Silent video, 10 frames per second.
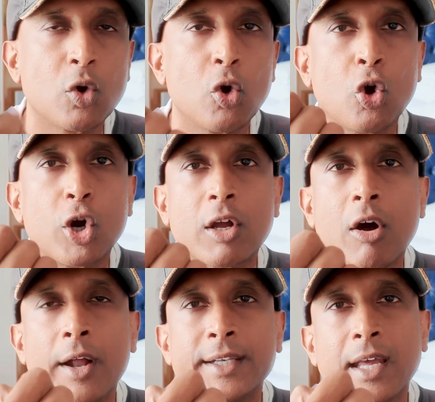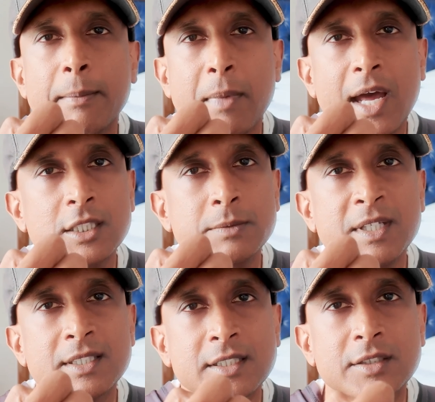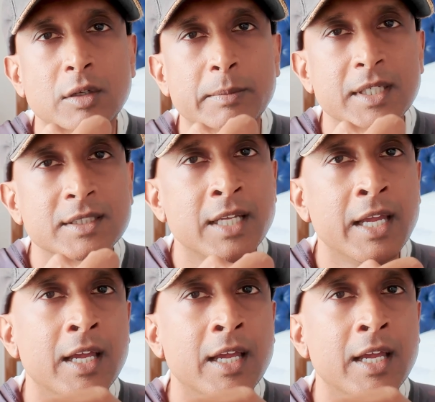or content management system is,